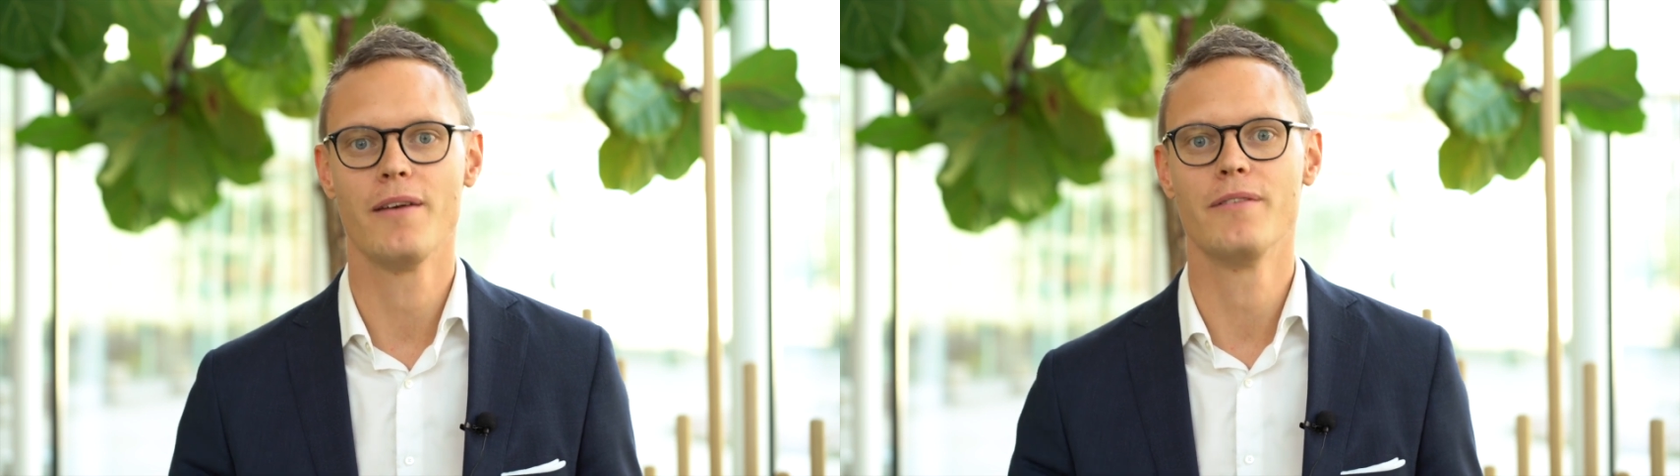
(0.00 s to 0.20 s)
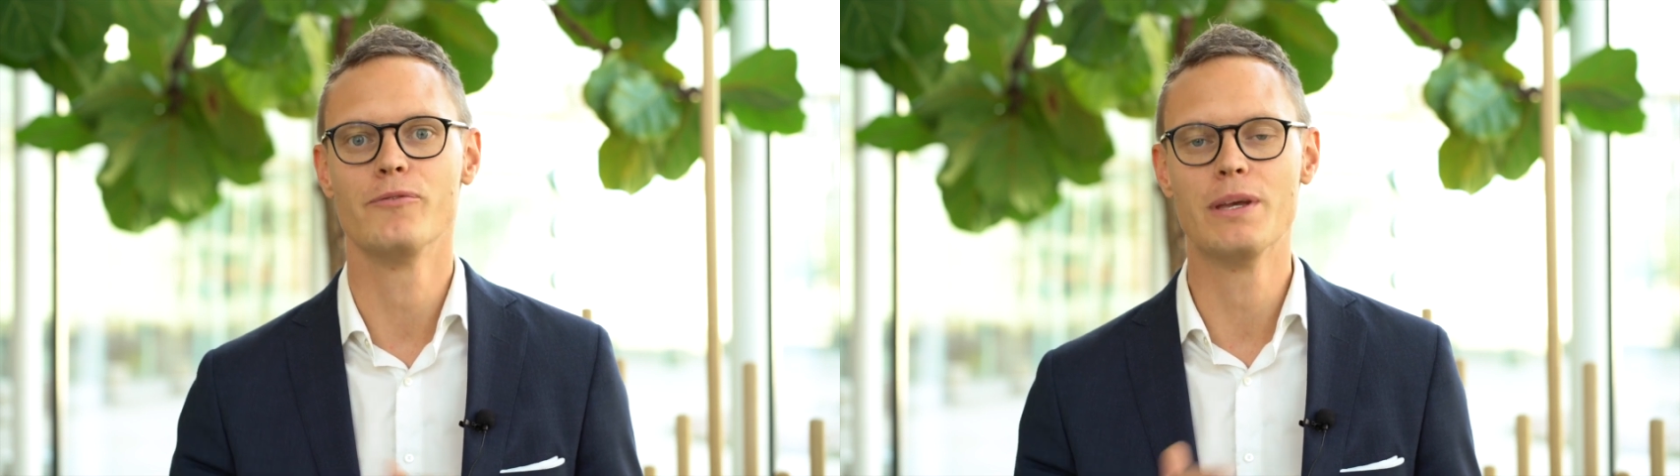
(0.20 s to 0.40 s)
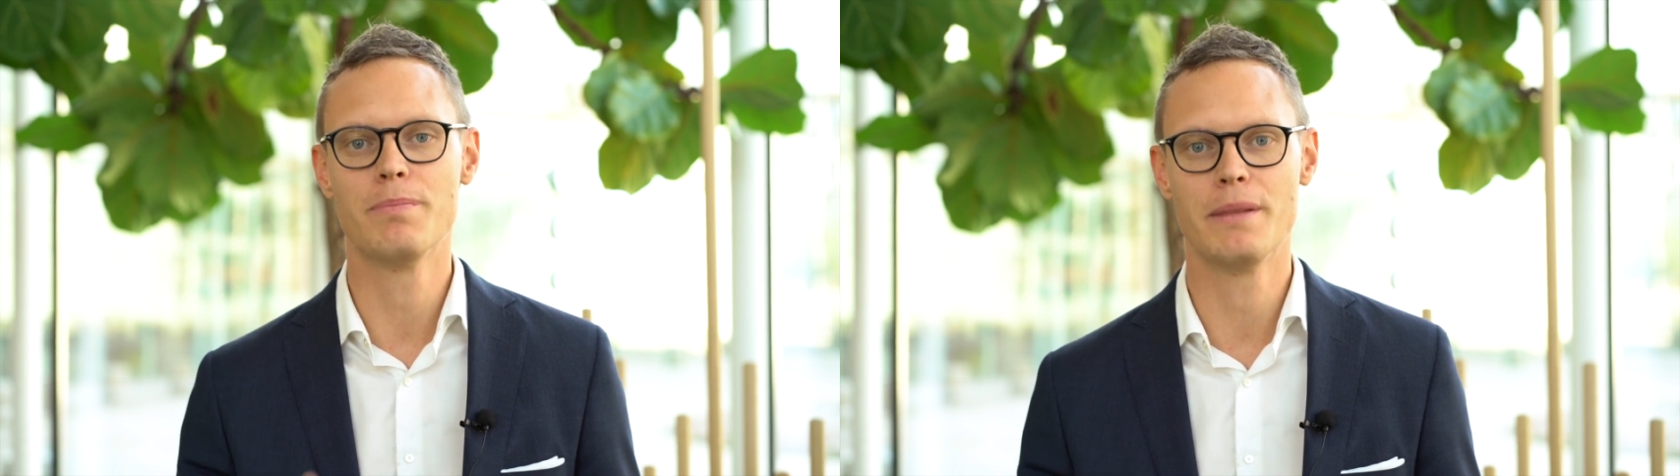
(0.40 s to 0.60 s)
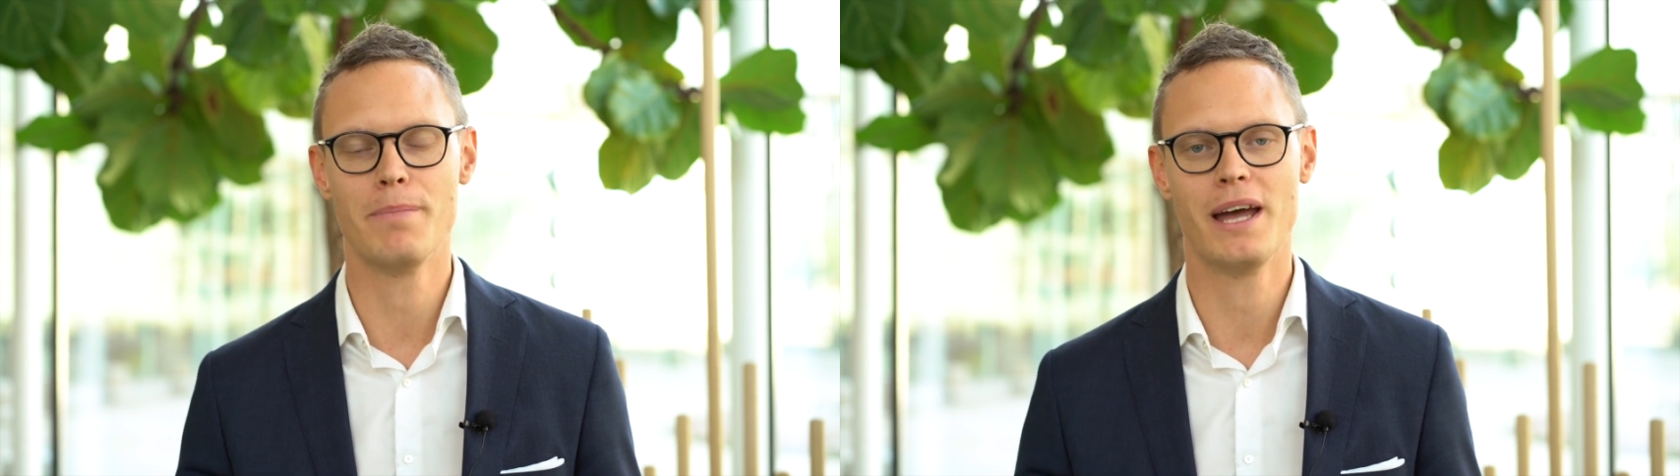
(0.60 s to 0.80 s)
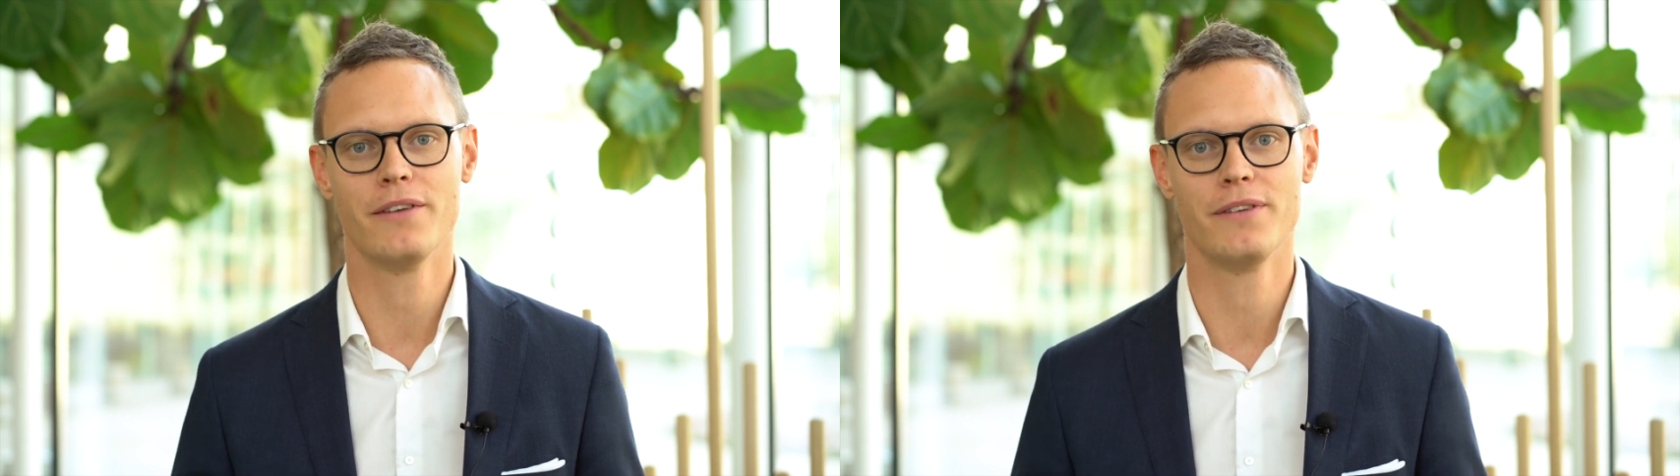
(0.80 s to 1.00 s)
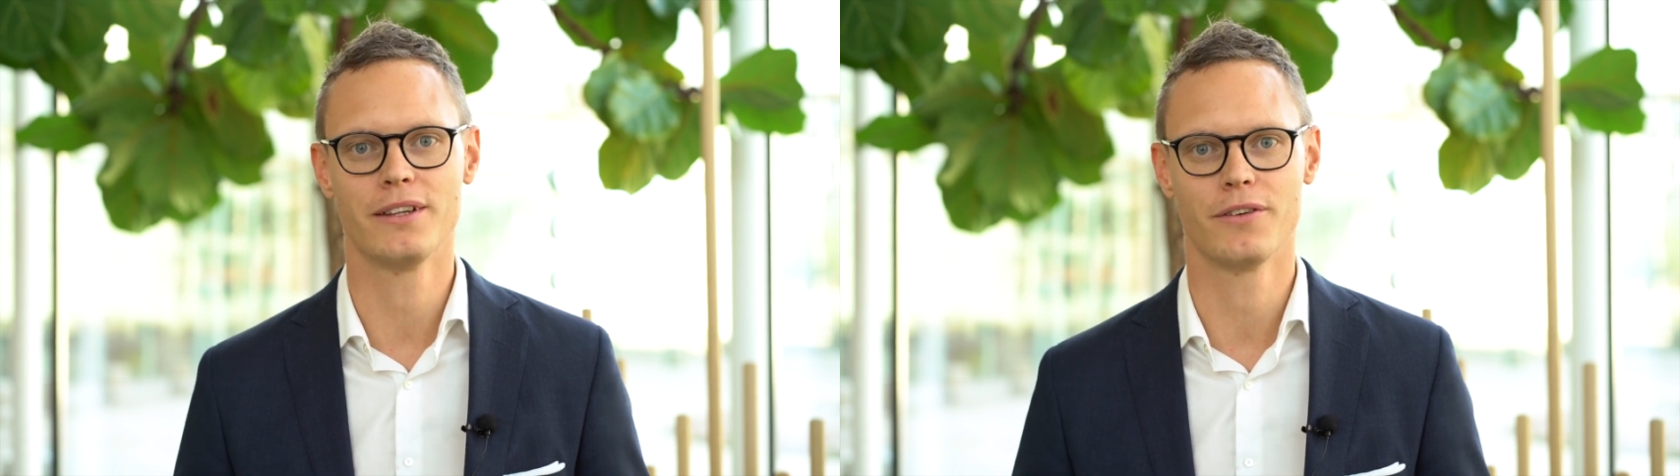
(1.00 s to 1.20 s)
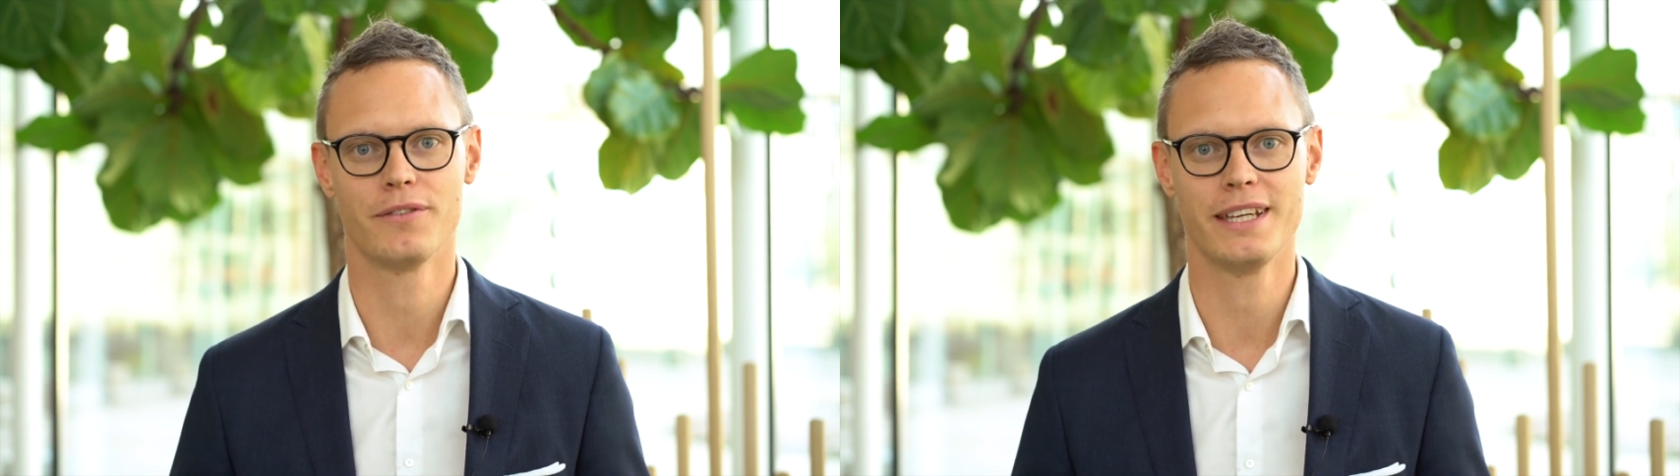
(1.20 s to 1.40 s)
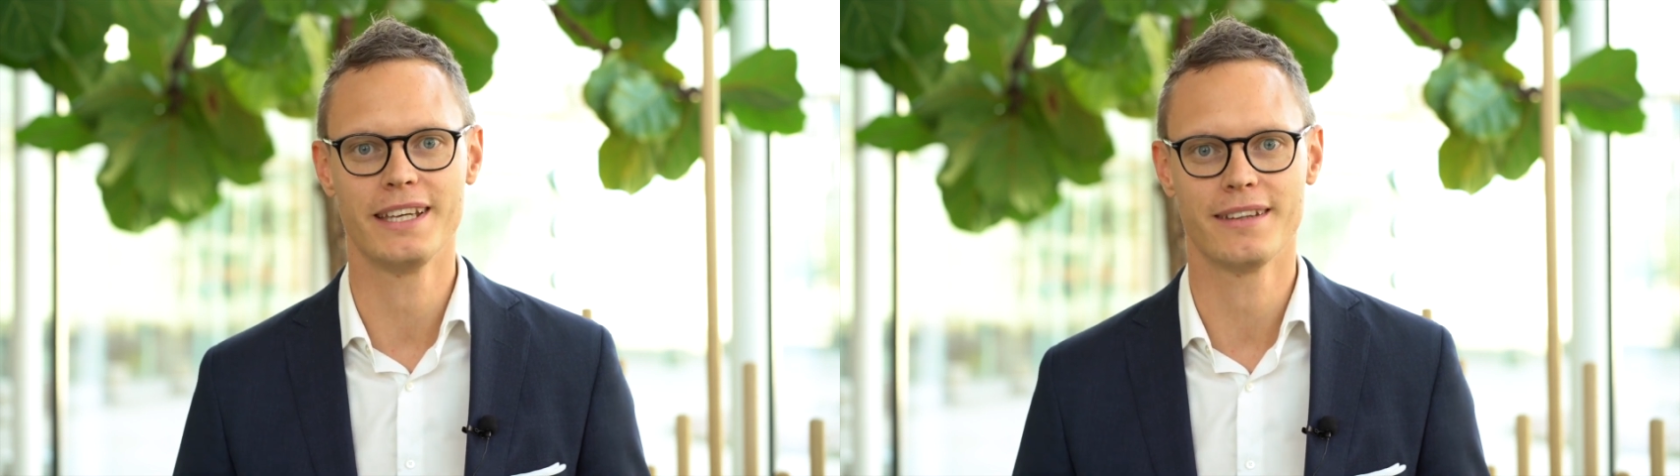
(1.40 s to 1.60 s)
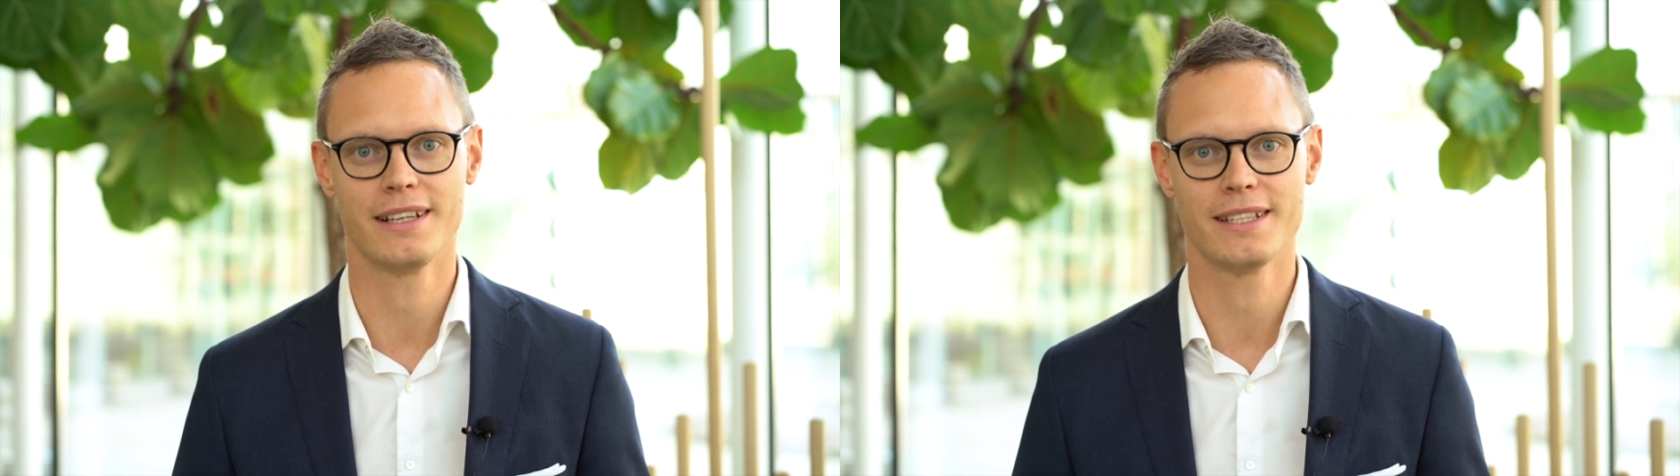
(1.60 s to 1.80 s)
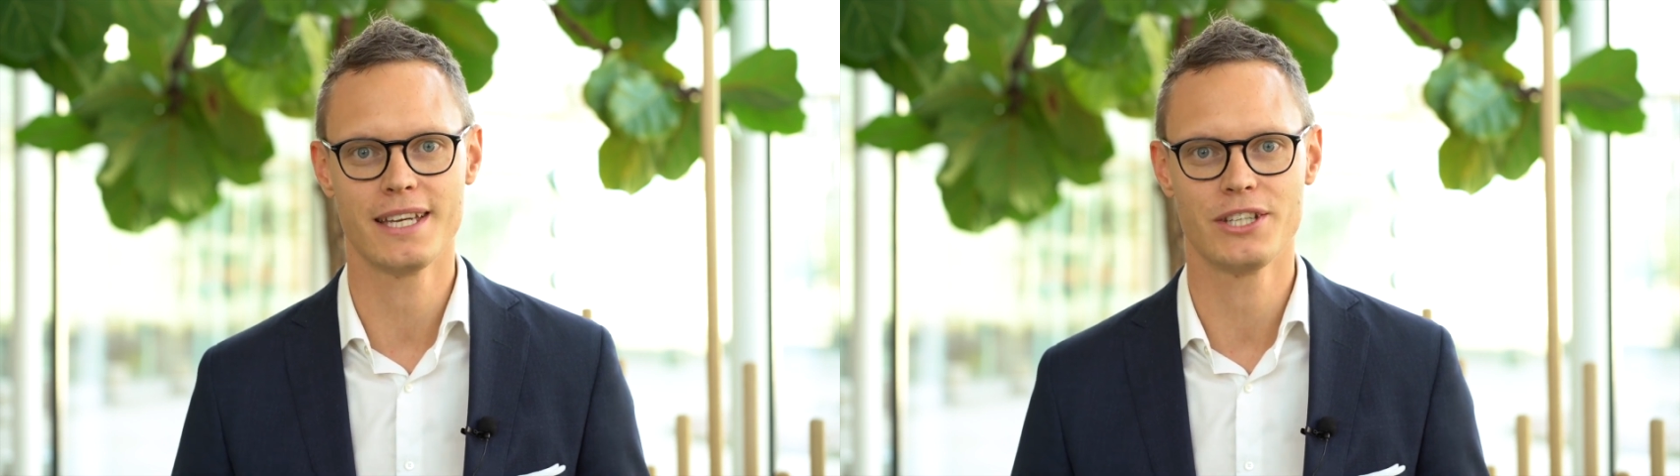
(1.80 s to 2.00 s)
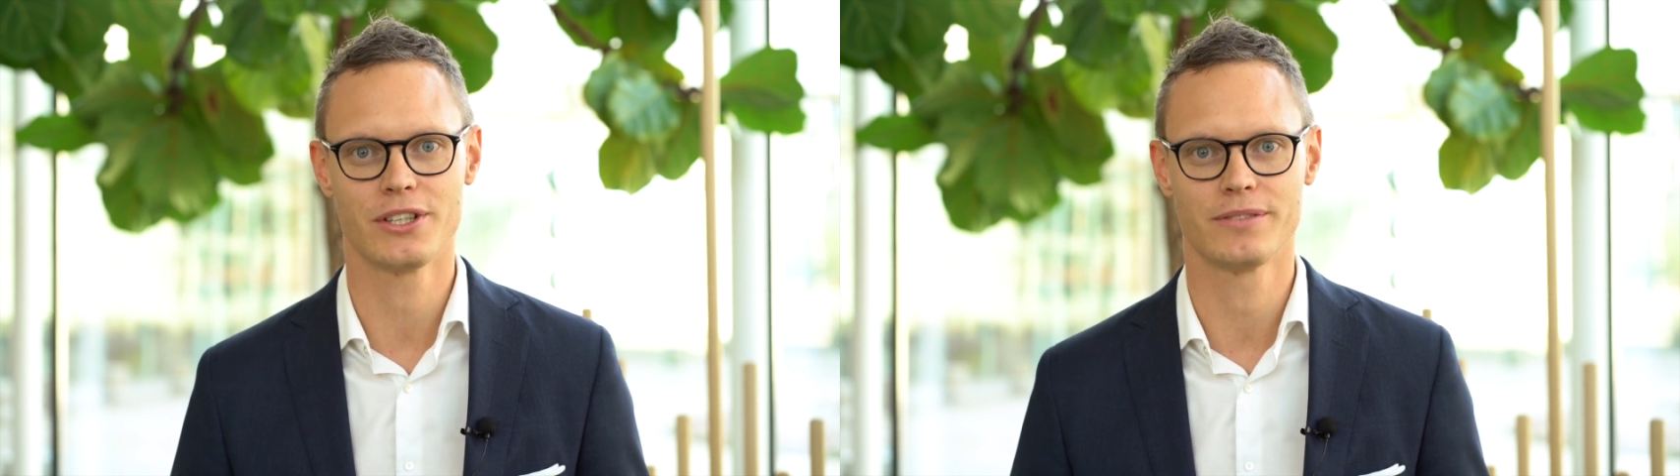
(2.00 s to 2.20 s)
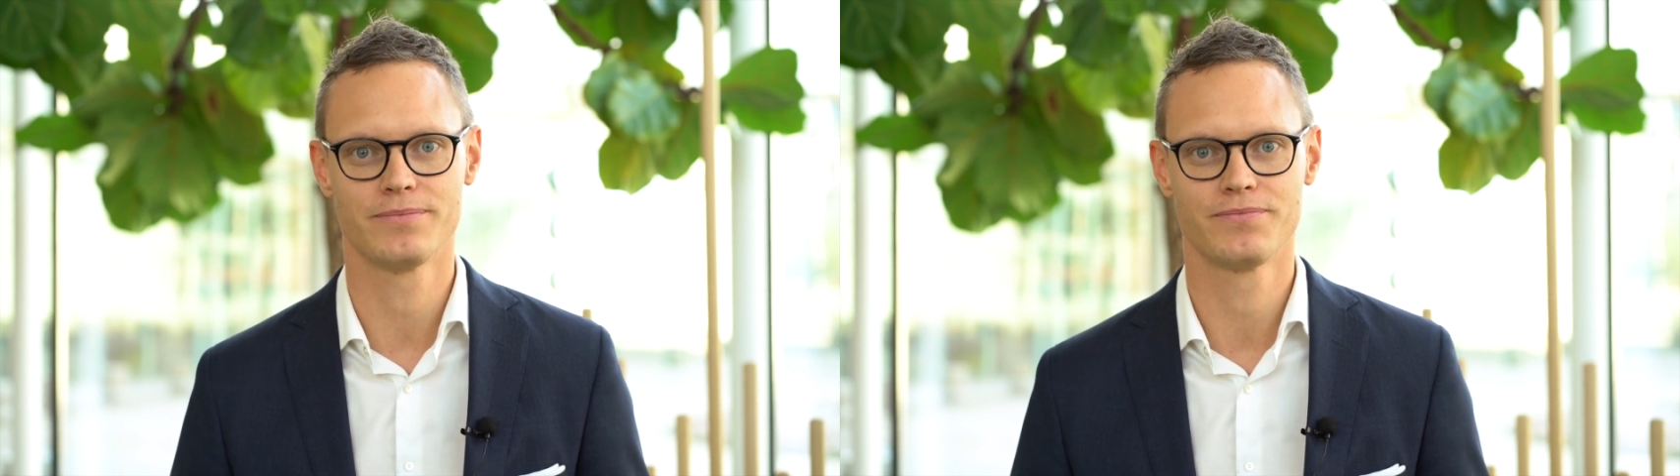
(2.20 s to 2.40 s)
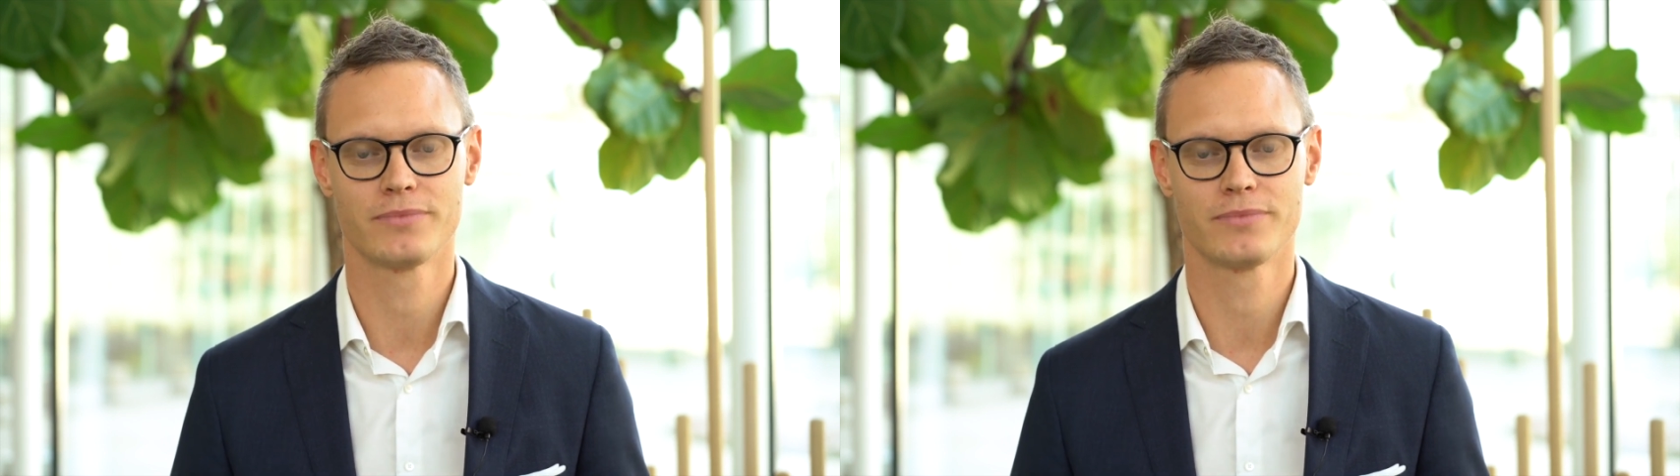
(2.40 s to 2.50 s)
reap the benefit of digitalization.